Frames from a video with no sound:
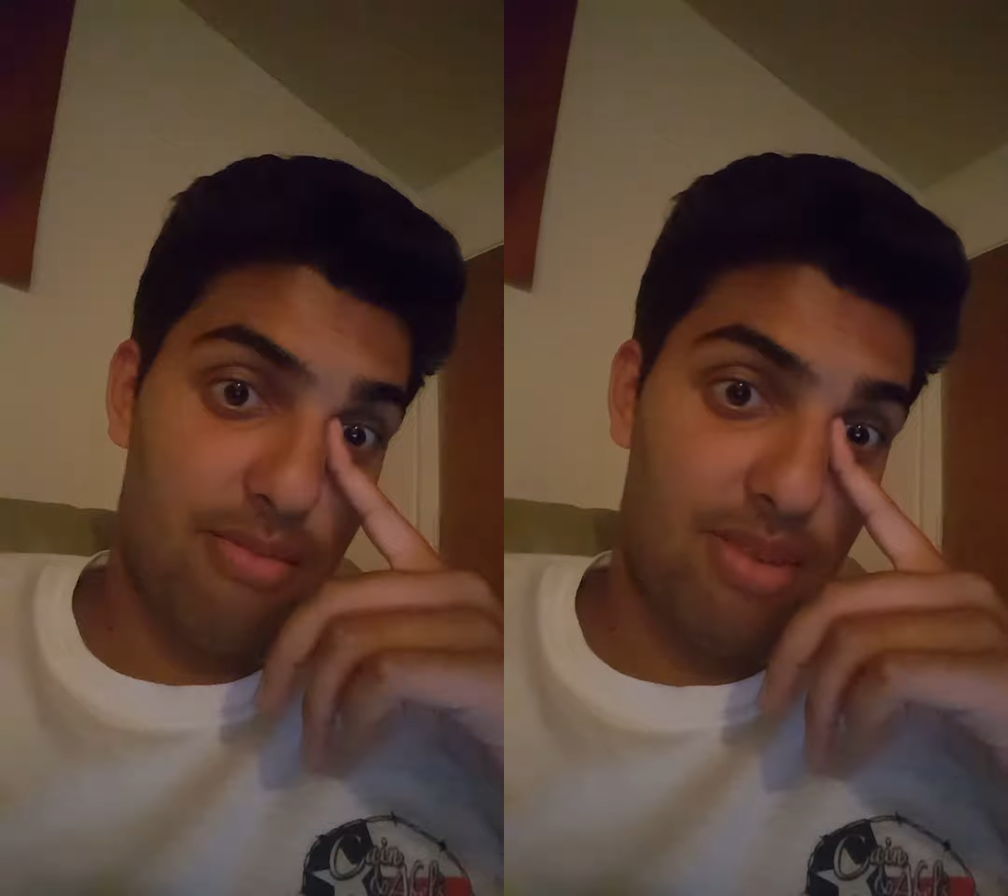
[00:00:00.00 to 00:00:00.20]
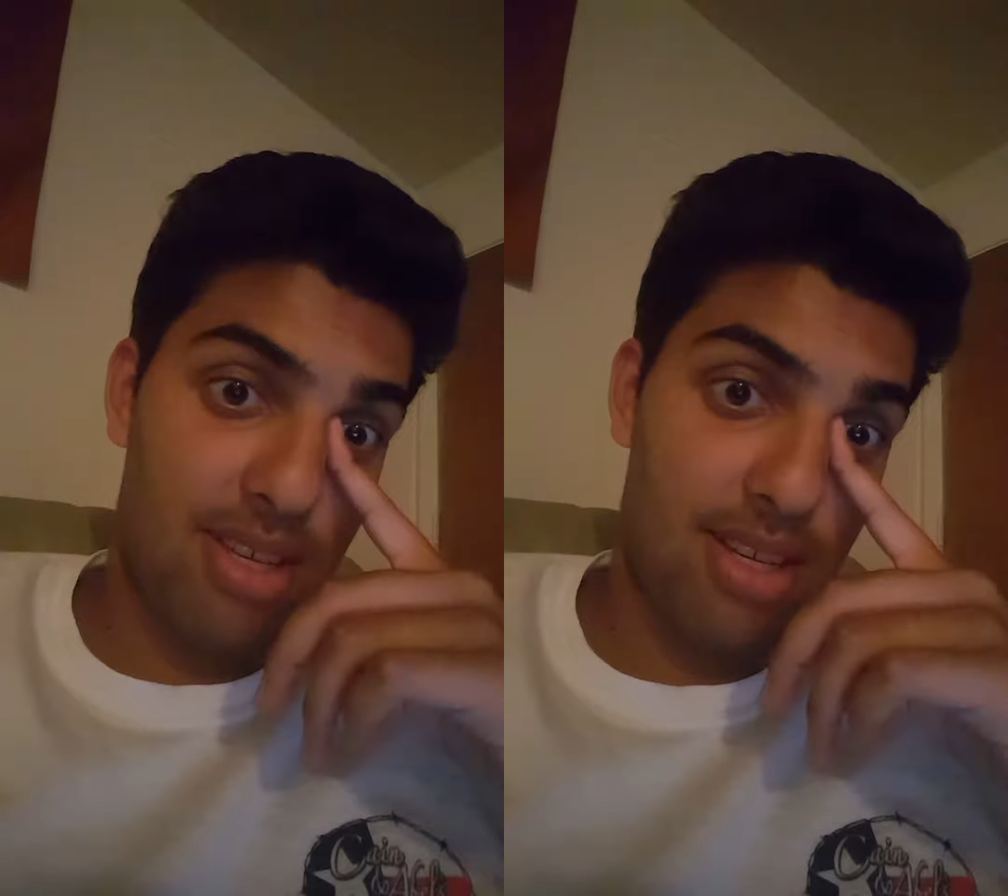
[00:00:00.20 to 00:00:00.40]

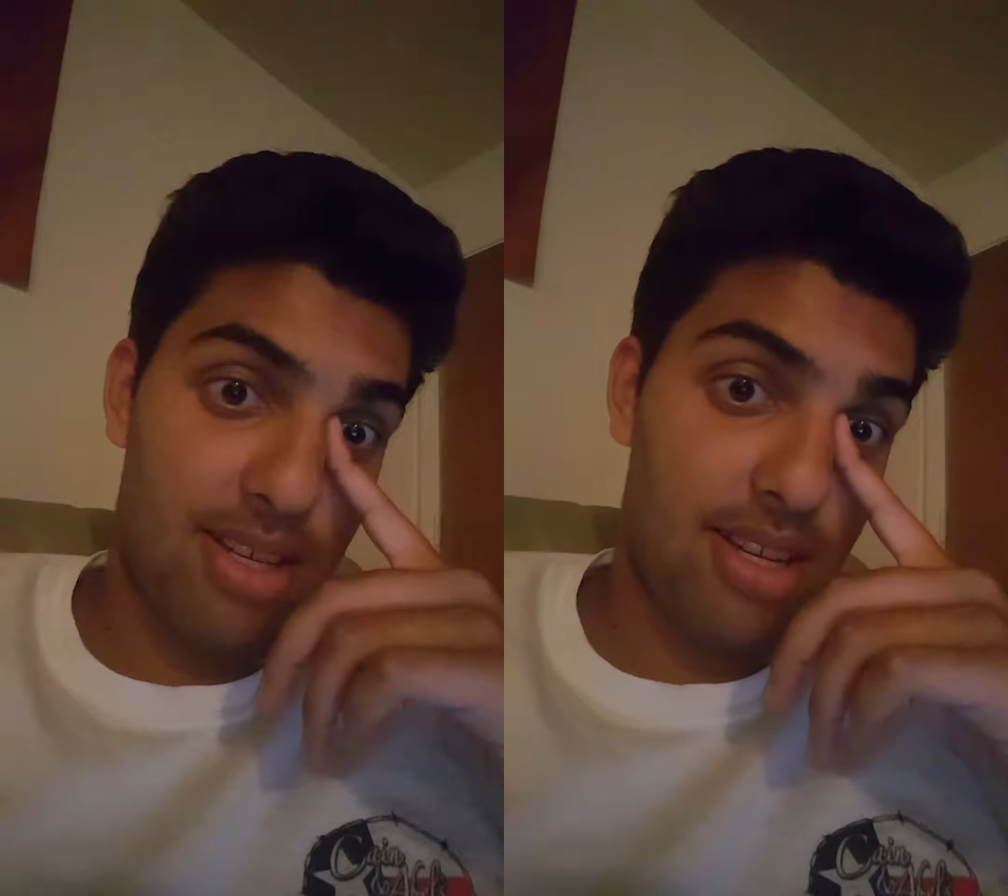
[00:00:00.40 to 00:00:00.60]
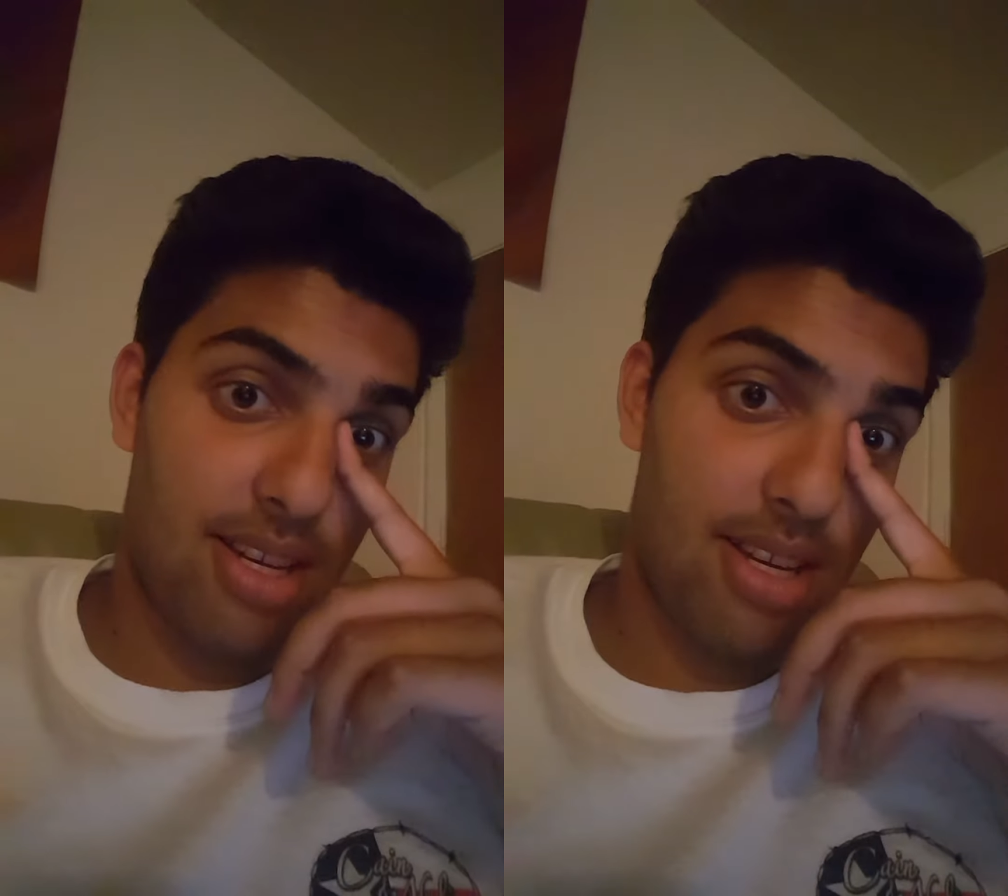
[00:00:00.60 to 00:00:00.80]
be it,
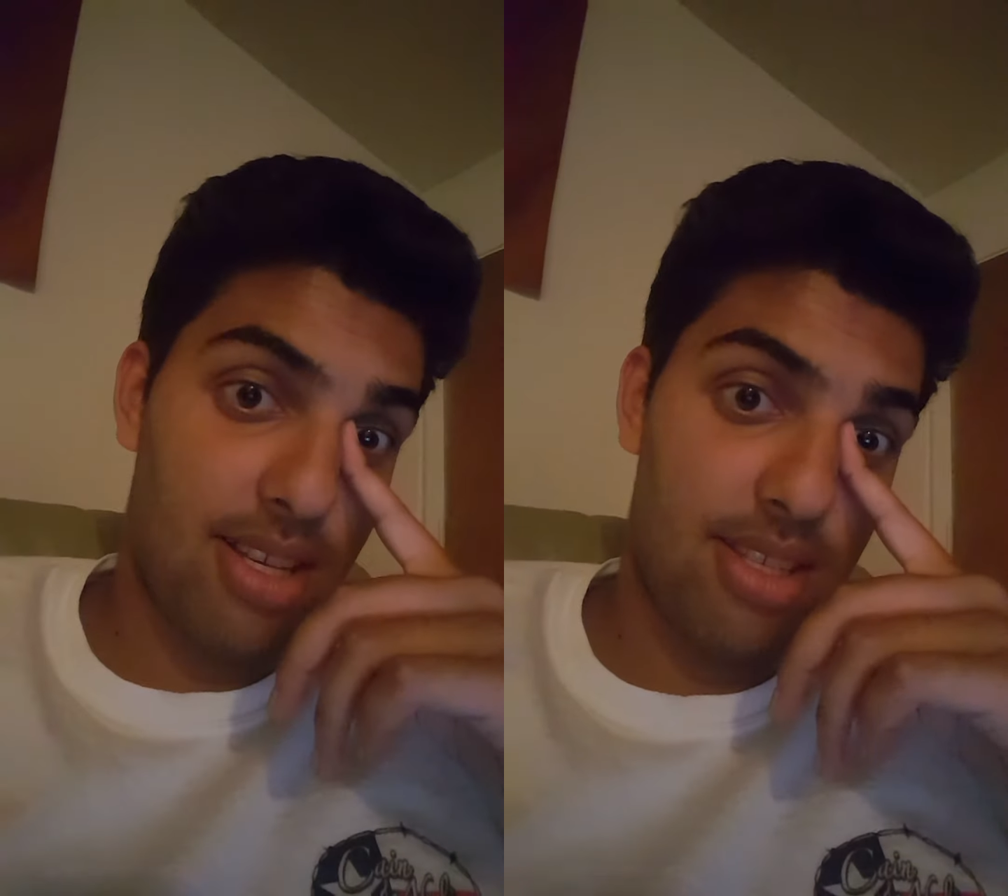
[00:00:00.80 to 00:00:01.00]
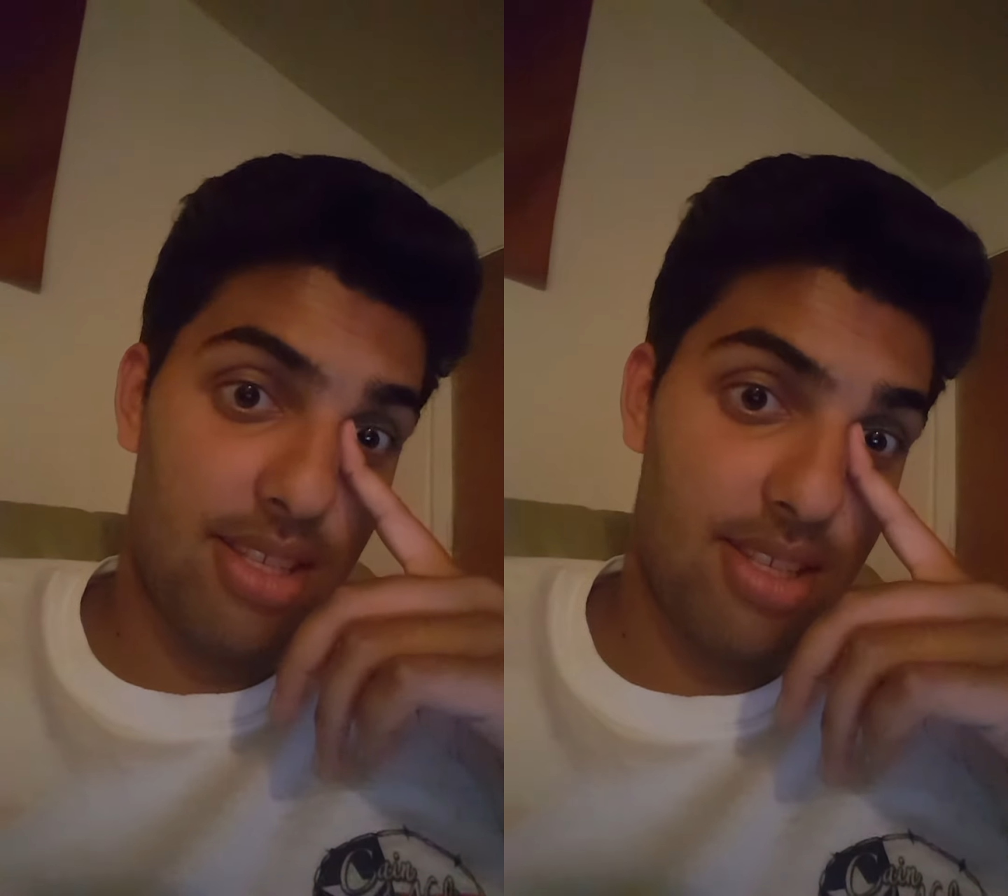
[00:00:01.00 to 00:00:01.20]

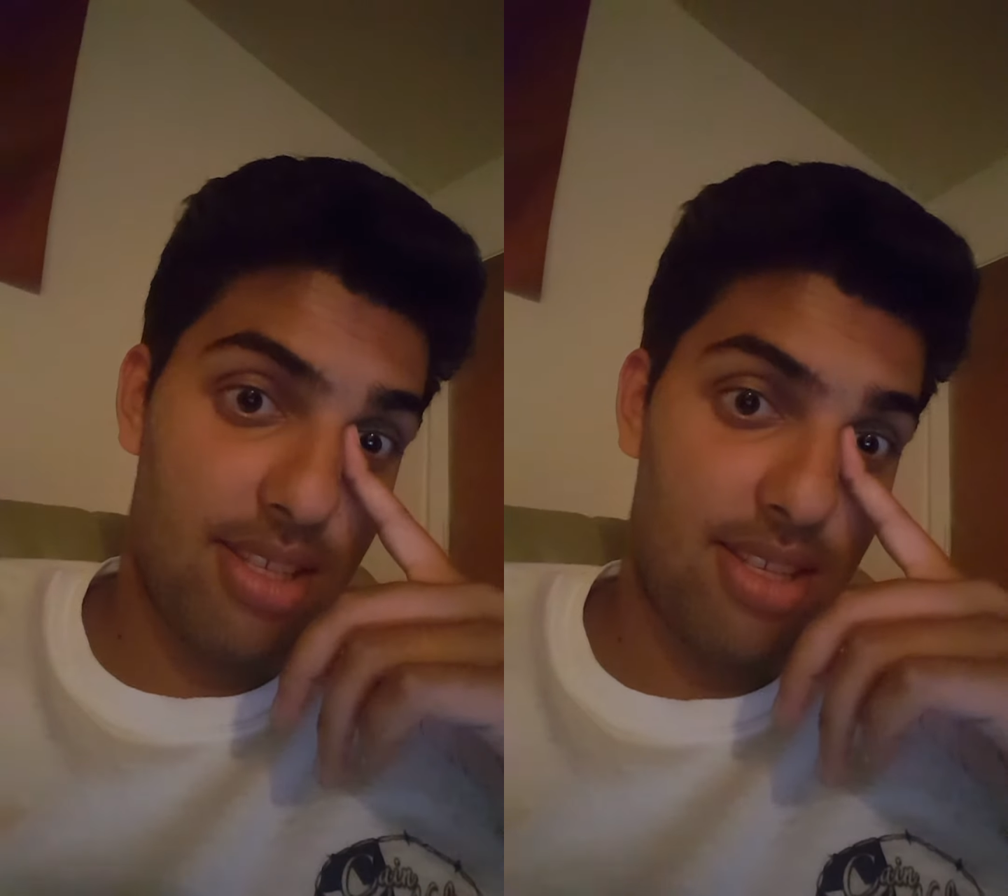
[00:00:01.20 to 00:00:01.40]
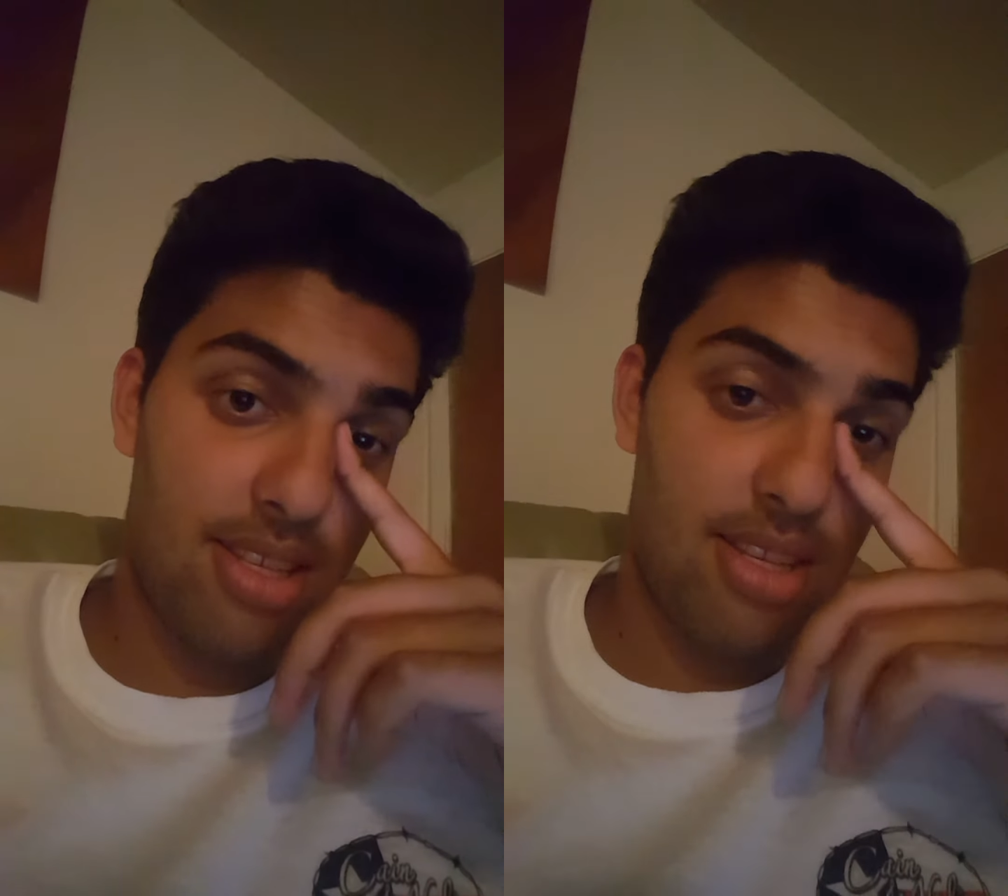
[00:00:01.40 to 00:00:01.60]

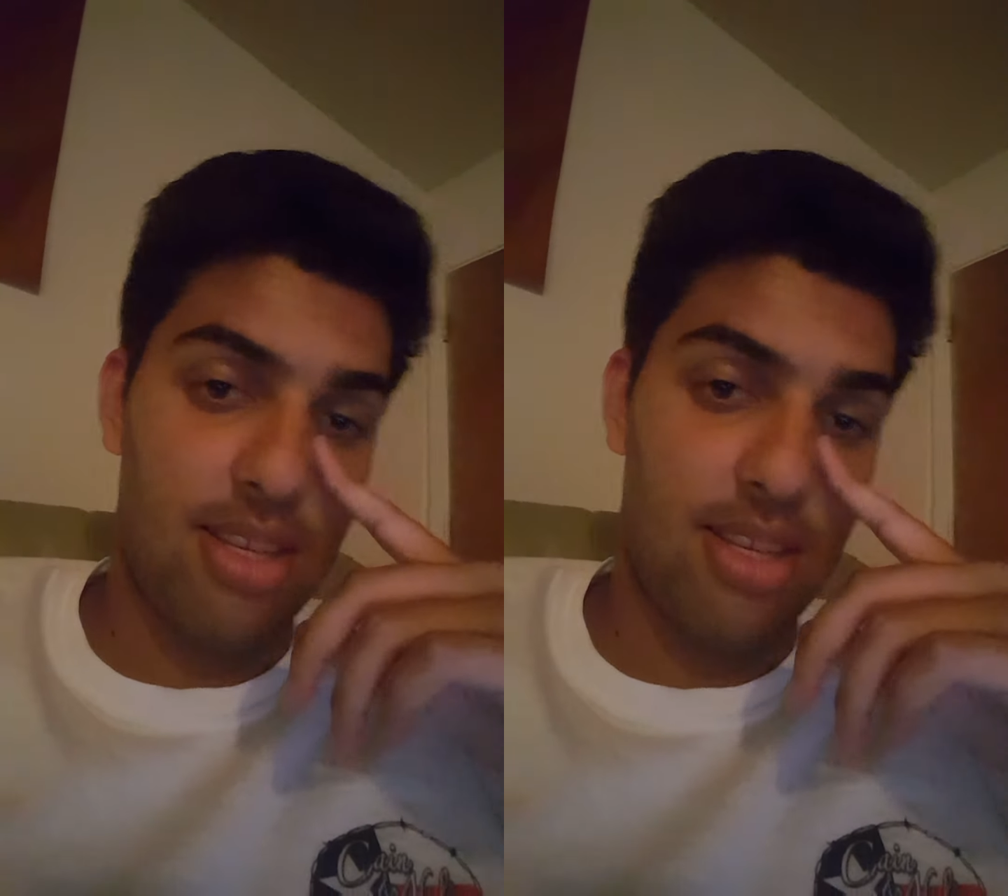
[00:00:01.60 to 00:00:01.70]
cousins.